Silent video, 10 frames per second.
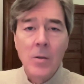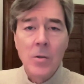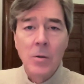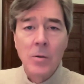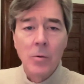
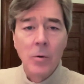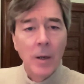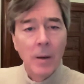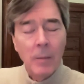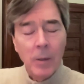insurance
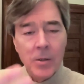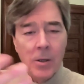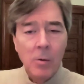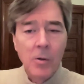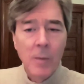role? Now, I'm going to
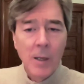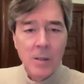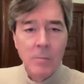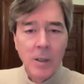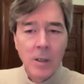start with you,
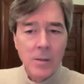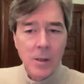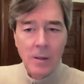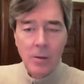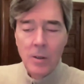Maxine,
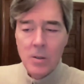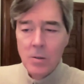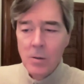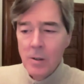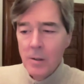because of that
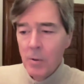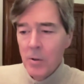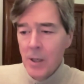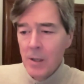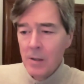great story that the
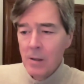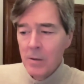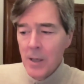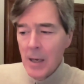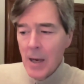Post had the
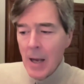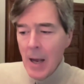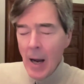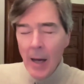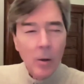other day.
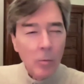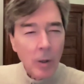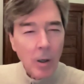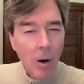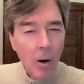I
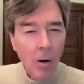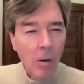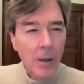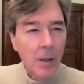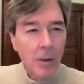don't
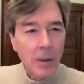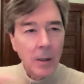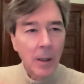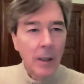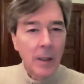recall
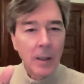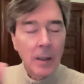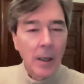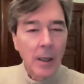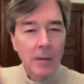hearing
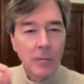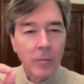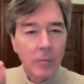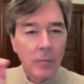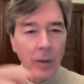any kind
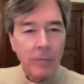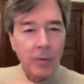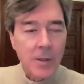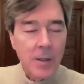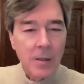of
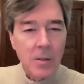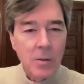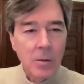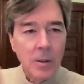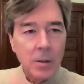reference in that
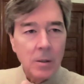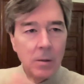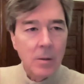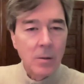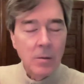story
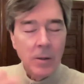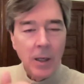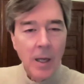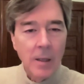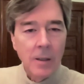to
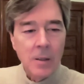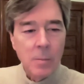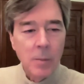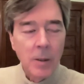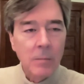the
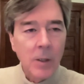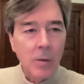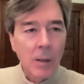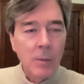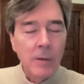candidates, but
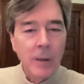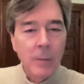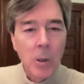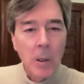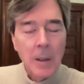correct me if
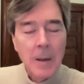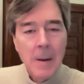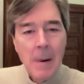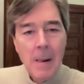I'm wrong.